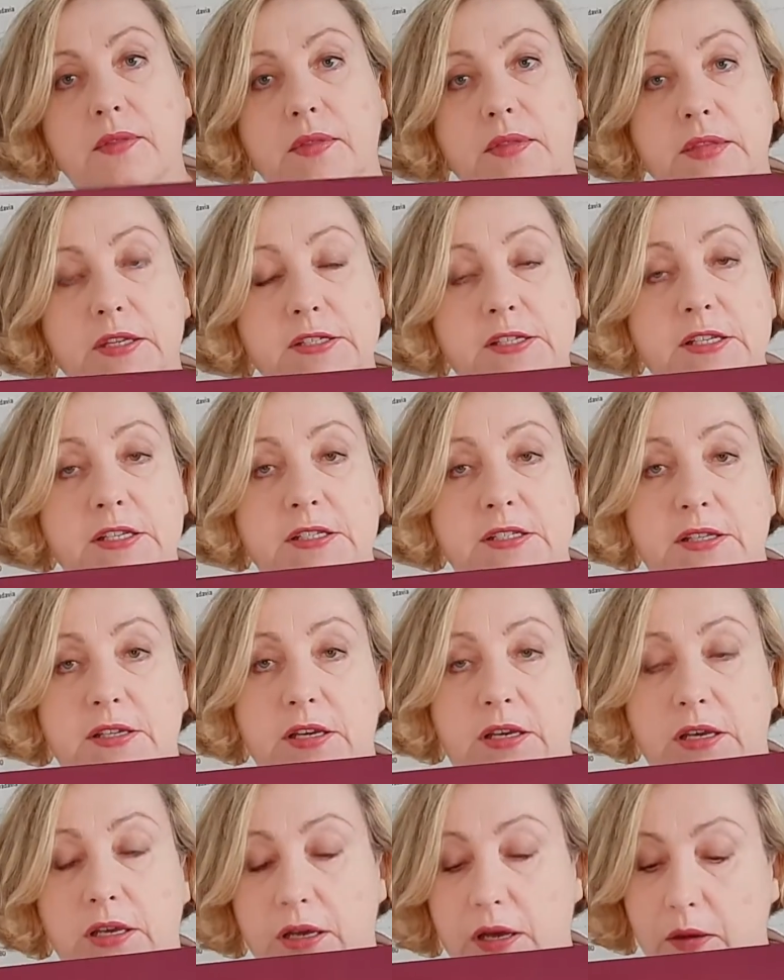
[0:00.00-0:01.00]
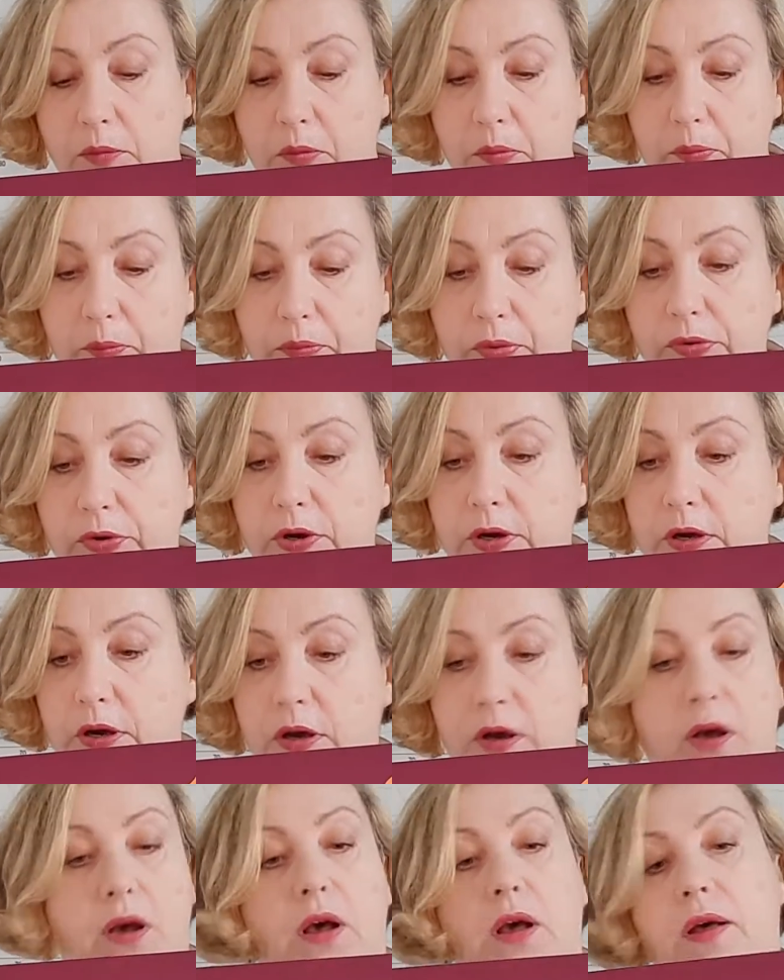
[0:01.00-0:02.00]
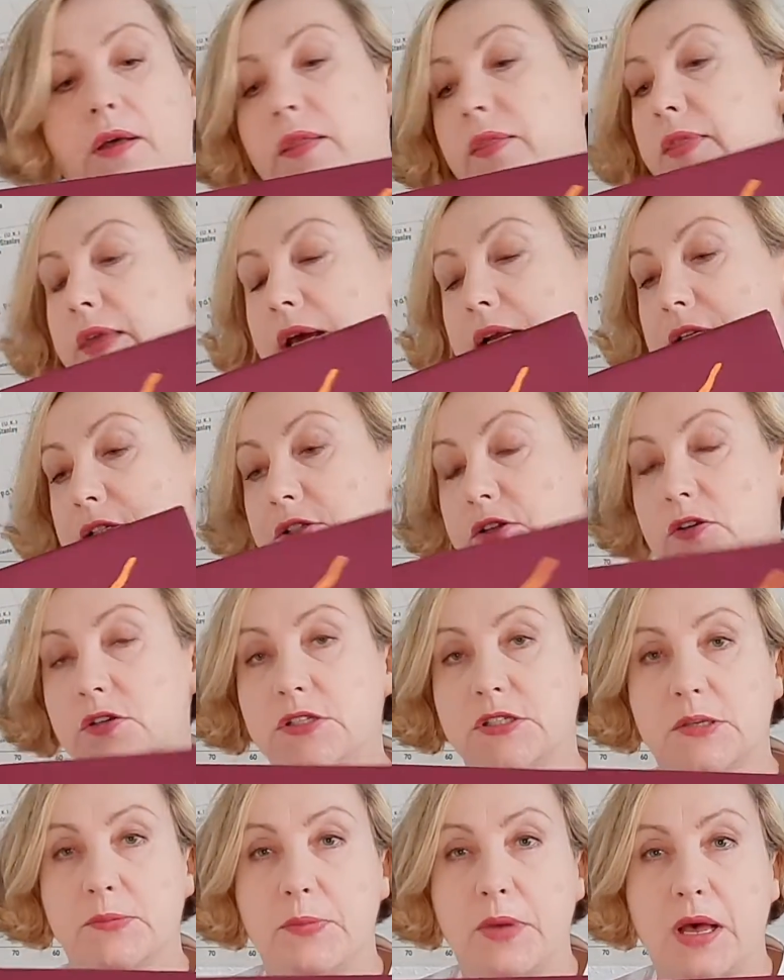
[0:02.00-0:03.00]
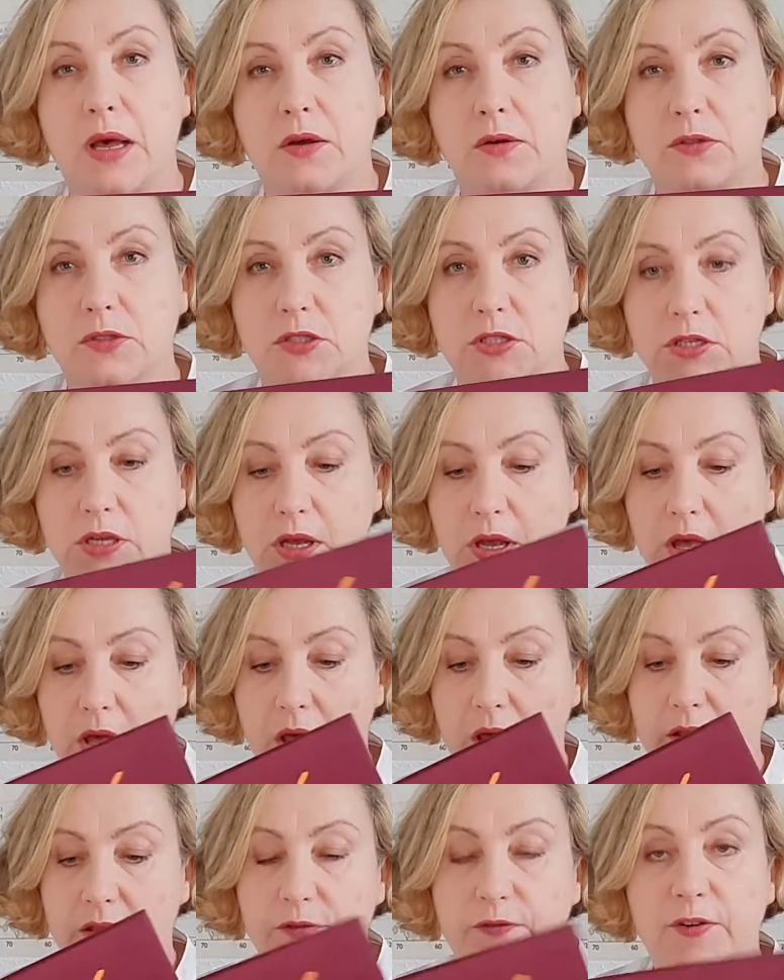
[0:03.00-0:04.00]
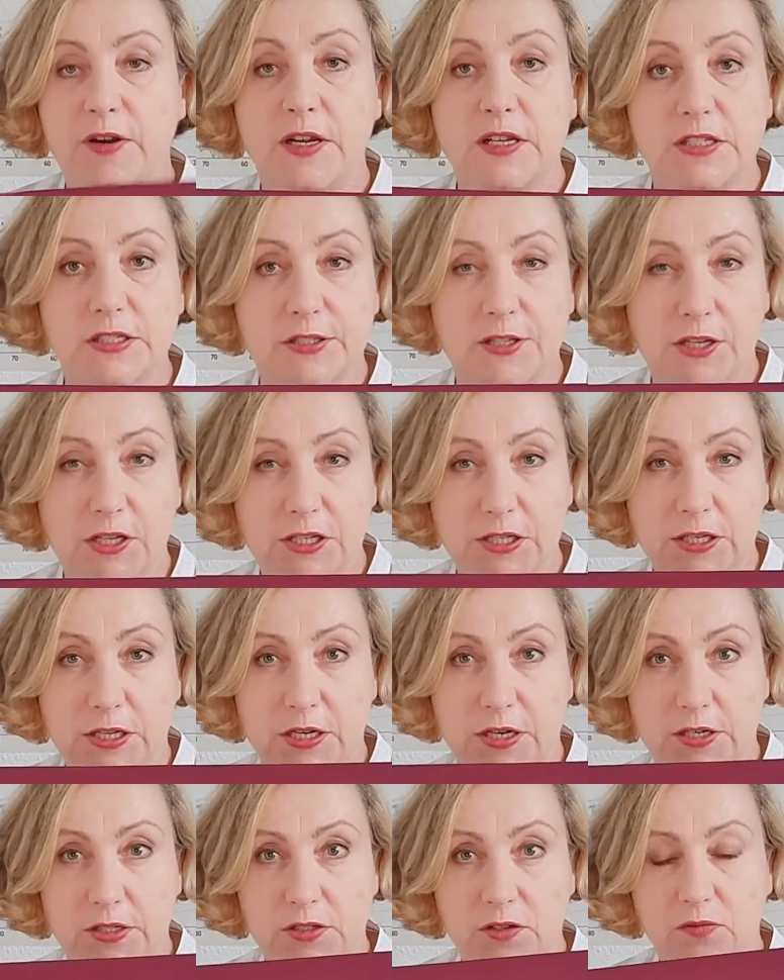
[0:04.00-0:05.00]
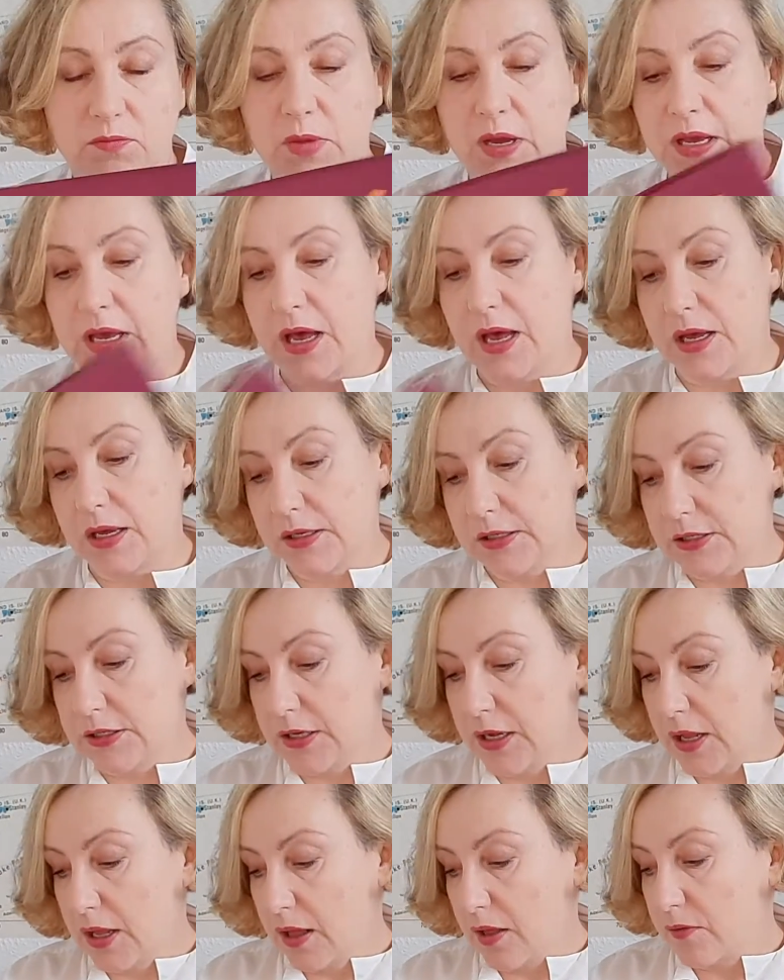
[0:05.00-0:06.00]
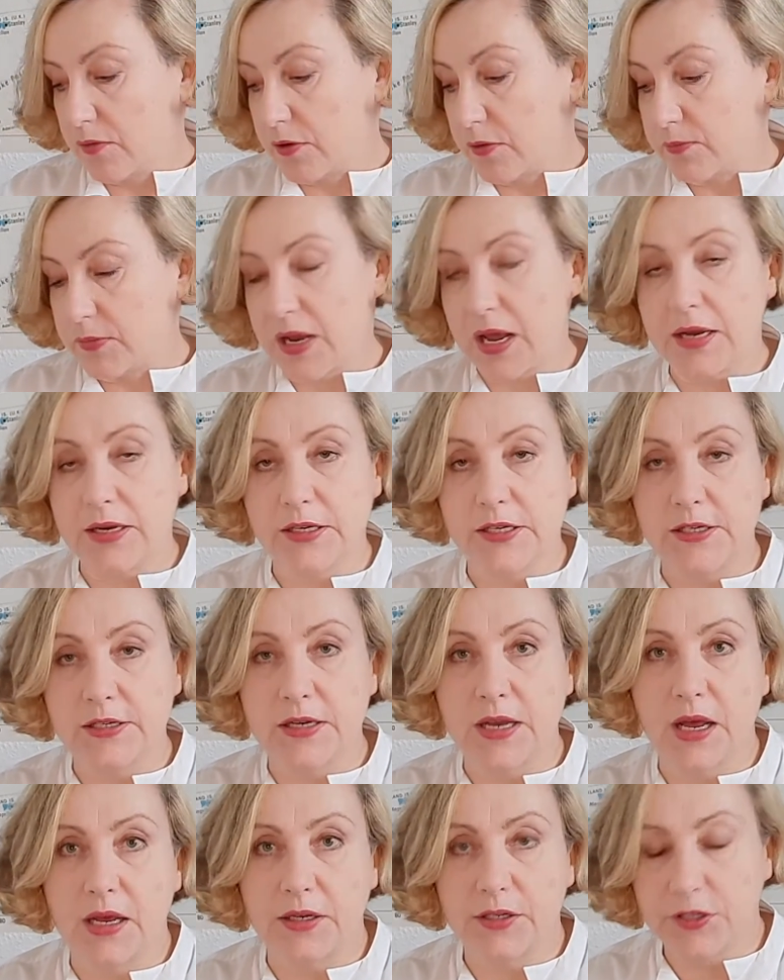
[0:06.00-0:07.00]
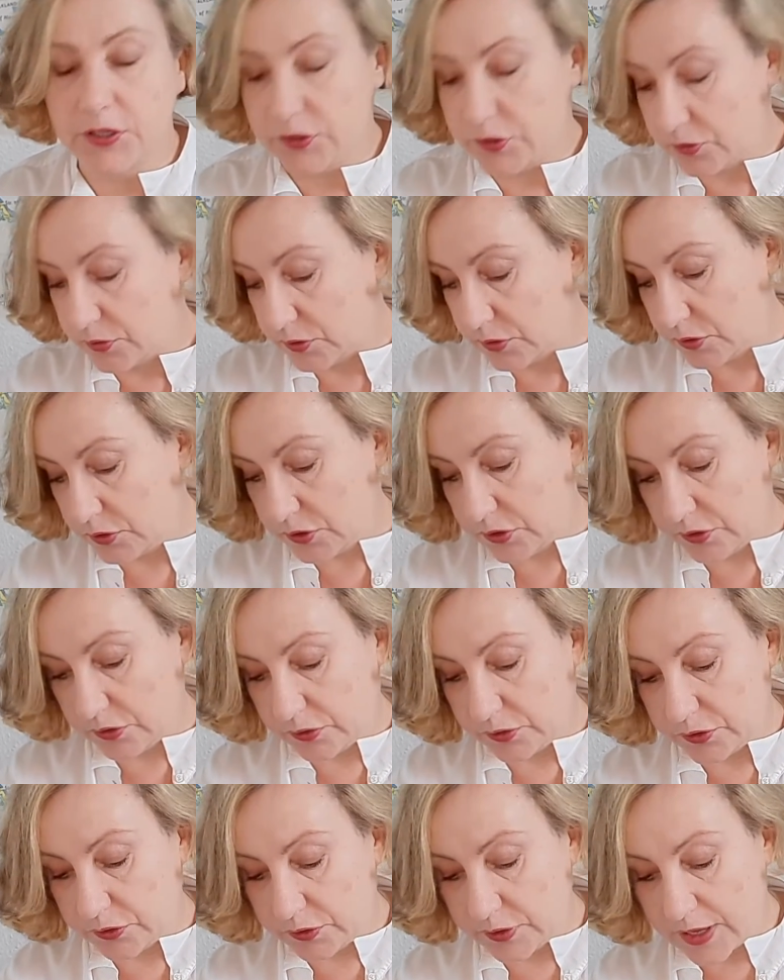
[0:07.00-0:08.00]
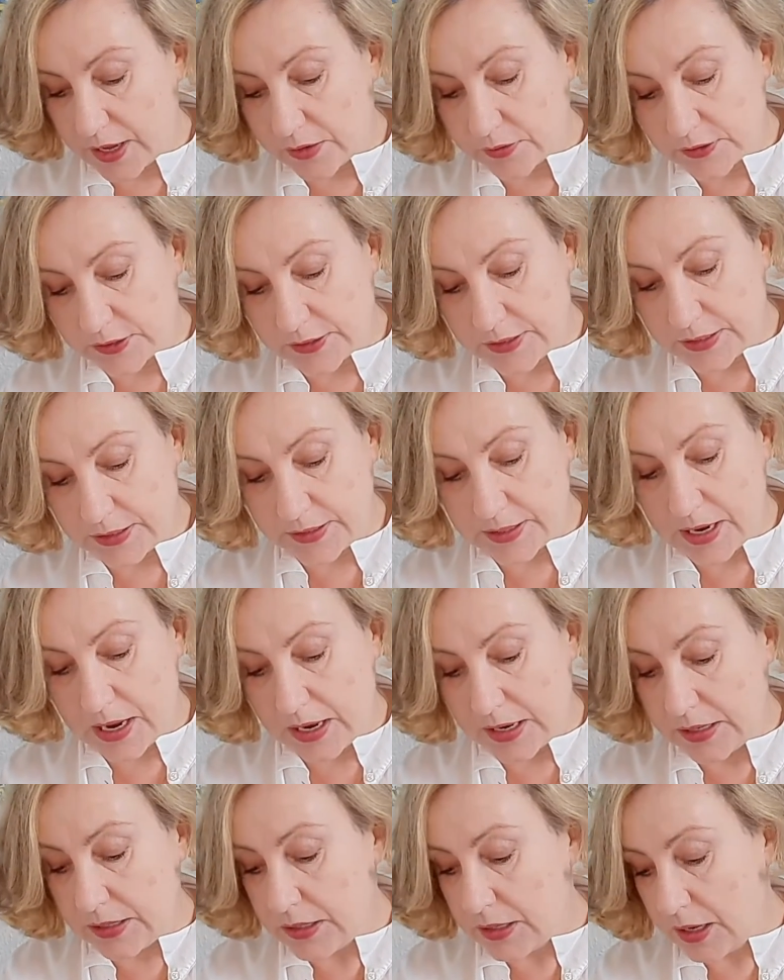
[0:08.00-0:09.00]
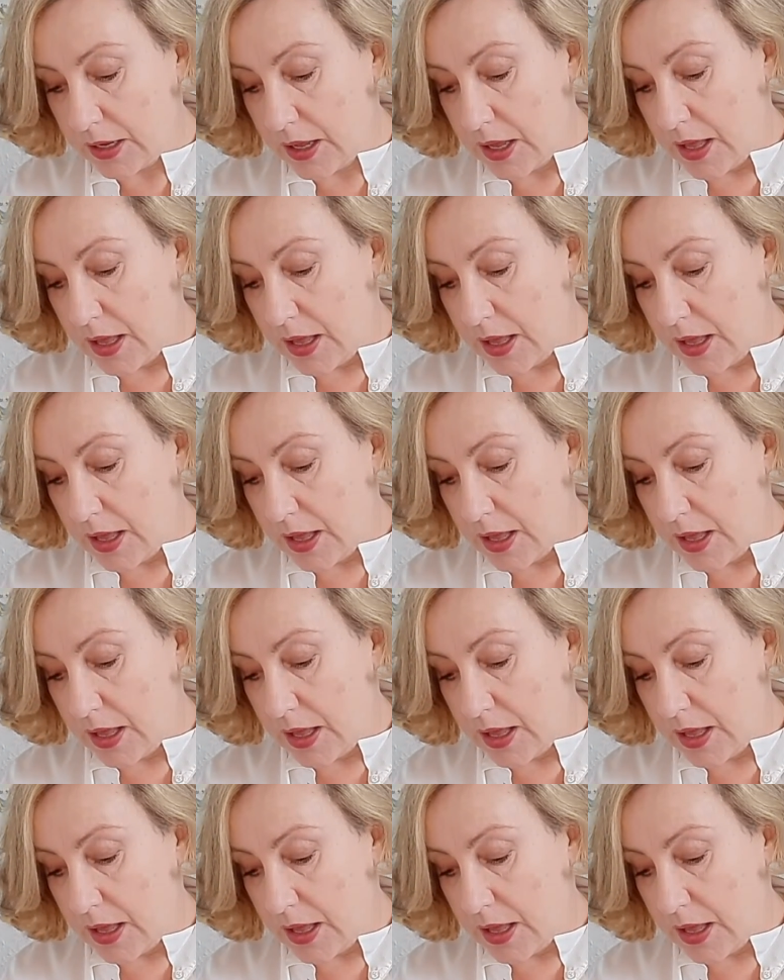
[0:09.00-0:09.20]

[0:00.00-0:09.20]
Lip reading: This is the book that talks about the first 30 years of my art from 1990 to 2009.